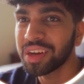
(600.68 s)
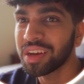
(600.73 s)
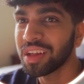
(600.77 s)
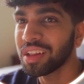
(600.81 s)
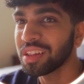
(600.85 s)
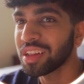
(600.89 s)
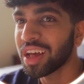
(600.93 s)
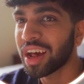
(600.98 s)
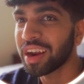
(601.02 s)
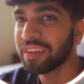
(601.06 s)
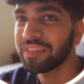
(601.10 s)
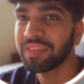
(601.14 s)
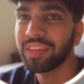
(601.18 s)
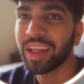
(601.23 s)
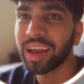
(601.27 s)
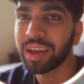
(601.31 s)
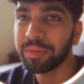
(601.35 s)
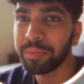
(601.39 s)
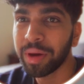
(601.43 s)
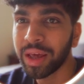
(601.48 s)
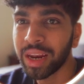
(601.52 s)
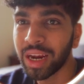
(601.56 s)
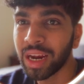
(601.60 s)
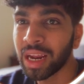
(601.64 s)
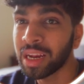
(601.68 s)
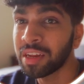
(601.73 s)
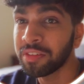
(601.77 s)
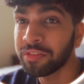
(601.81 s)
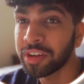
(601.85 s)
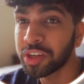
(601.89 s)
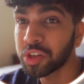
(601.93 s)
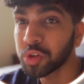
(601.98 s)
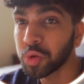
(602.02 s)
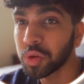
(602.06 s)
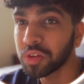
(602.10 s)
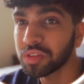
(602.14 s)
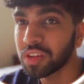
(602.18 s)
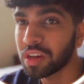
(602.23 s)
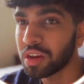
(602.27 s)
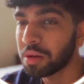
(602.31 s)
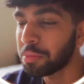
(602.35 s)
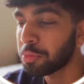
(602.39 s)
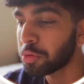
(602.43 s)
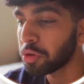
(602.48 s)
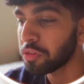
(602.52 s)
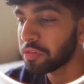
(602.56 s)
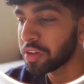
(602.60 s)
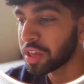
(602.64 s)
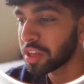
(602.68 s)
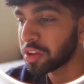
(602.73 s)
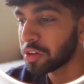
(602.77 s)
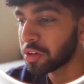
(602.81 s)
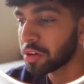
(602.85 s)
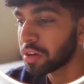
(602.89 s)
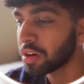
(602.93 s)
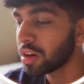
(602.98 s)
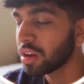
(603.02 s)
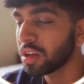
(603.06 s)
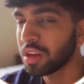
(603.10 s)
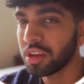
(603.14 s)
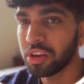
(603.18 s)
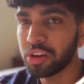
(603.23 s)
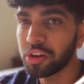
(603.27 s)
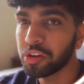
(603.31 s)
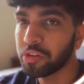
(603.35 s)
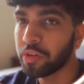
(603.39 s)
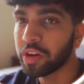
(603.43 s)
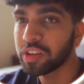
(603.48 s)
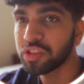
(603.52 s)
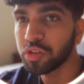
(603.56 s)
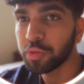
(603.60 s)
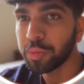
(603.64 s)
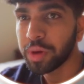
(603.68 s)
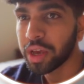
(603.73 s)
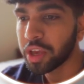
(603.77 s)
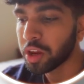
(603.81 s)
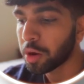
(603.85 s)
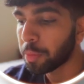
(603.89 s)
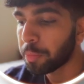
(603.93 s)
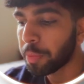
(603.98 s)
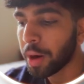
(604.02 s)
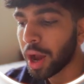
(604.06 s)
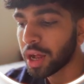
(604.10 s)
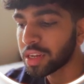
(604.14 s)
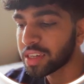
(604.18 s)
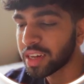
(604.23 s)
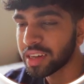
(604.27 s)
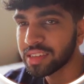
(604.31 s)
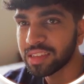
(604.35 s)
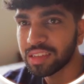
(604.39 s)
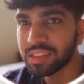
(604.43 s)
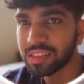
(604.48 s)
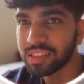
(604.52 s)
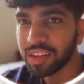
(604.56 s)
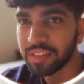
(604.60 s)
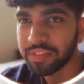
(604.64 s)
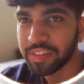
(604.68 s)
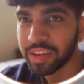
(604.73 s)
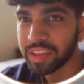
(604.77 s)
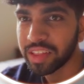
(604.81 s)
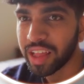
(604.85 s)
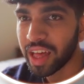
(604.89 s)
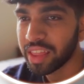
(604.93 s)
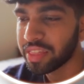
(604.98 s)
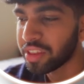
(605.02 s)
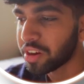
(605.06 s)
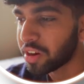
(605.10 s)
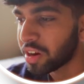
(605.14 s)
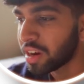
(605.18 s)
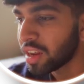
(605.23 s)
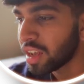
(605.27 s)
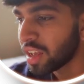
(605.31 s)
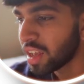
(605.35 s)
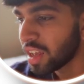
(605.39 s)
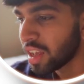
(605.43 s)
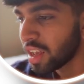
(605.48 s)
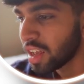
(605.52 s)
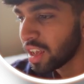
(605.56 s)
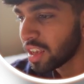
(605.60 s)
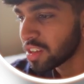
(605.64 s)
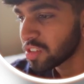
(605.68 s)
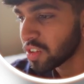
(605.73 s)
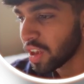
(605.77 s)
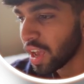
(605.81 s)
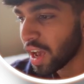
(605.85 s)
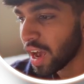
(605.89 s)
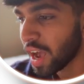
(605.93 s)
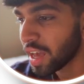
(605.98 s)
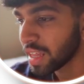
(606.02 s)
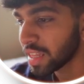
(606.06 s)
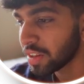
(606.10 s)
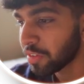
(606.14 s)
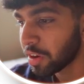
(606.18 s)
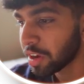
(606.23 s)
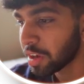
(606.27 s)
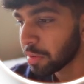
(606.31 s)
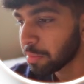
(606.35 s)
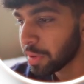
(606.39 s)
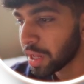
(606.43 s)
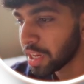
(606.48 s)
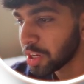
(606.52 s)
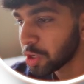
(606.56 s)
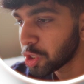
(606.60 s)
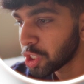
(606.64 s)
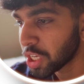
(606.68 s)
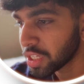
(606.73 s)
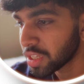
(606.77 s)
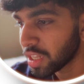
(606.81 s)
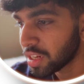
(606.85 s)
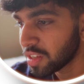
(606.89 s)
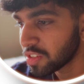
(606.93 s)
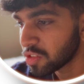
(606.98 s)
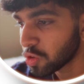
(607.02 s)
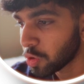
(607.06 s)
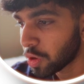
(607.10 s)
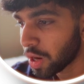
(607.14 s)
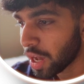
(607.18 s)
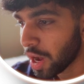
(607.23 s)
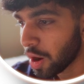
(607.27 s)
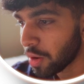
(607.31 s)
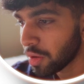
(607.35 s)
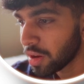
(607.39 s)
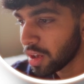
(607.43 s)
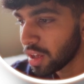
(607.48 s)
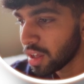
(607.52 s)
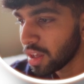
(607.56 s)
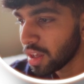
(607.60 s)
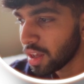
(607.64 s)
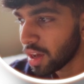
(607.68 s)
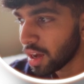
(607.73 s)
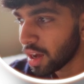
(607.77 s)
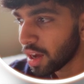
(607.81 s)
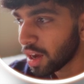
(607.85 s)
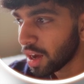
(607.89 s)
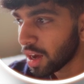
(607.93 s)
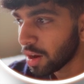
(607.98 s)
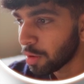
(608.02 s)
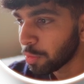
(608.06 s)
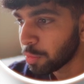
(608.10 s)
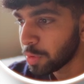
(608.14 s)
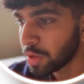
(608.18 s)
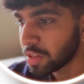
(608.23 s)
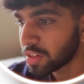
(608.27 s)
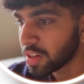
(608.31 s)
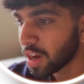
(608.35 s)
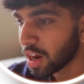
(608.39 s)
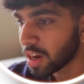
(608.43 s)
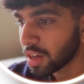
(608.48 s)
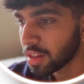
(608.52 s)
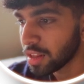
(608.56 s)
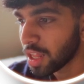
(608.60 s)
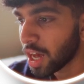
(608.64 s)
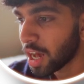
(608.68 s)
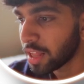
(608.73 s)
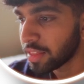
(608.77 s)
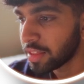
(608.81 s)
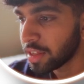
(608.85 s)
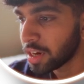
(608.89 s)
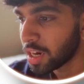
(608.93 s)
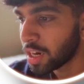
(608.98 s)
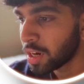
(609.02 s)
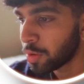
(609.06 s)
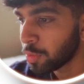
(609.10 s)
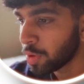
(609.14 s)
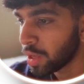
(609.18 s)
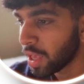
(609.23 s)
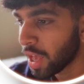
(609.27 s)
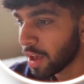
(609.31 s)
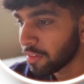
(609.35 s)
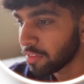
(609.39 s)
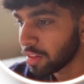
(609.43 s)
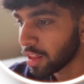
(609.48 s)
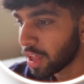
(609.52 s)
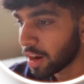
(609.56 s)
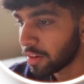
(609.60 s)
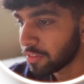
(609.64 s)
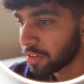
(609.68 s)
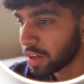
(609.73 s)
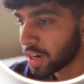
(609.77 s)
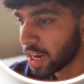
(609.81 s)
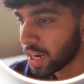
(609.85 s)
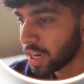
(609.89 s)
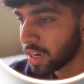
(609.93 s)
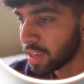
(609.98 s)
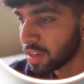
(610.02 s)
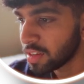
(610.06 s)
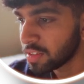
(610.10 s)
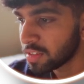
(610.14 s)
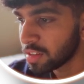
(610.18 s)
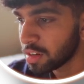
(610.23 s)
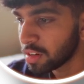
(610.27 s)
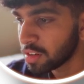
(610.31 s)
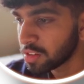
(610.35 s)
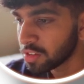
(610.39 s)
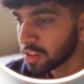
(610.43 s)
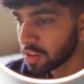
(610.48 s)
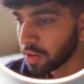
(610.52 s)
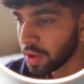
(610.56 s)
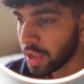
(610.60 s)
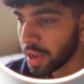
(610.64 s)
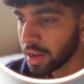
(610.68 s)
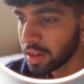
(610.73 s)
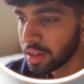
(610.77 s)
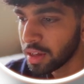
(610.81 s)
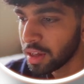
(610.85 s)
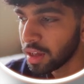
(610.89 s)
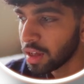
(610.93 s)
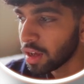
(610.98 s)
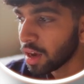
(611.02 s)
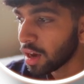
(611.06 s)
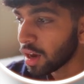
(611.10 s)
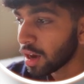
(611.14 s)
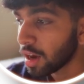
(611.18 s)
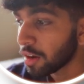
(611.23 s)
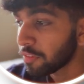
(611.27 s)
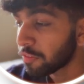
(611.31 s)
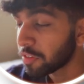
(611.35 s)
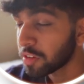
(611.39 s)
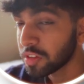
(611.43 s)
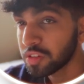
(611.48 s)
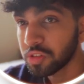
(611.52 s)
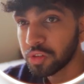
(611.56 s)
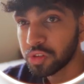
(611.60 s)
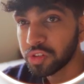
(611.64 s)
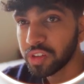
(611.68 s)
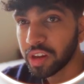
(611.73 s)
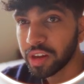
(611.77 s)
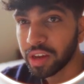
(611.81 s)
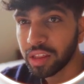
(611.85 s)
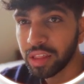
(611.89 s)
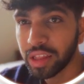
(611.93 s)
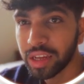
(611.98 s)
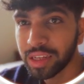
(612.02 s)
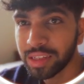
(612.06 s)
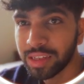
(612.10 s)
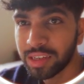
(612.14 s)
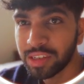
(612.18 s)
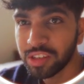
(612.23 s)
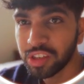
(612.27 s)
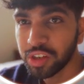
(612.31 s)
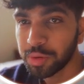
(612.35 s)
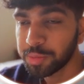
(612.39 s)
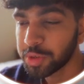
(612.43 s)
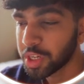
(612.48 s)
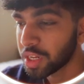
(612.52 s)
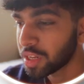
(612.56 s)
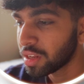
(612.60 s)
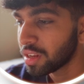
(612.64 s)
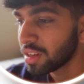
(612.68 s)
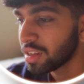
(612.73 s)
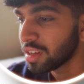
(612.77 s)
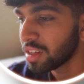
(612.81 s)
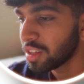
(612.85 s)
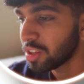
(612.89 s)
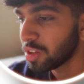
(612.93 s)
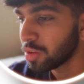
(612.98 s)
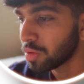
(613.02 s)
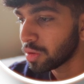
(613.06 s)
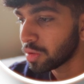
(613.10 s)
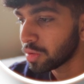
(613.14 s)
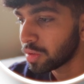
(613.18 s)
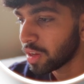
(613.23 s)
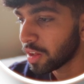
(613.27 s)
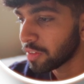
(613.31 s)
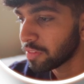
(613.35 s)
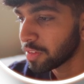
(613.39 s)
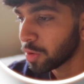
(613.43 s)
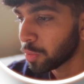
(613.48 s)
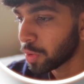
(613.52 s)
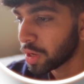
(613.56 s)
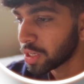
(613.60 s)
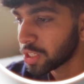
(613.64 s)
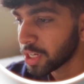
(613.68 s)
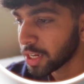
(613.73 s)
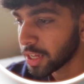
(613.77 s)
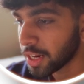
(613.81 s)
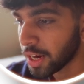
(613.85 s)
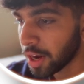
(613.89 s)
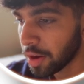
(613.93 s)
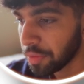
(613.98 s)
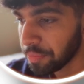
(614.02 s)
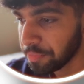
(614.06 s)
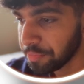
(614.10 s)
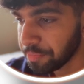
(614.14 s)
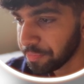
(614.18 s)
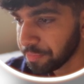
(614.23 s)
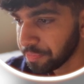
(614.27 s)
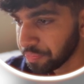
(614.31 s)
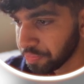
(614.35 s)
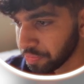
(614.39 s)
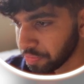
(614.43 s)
to a lot of like-minded individuals and improving your, you know, your resume, your projects and stuff like that there. So yeah, highly recommend you check the Discord out. We talk a lot there. We have a lot of good ideas there. So yeah, first or second link in the description, you will definitely want to check it out.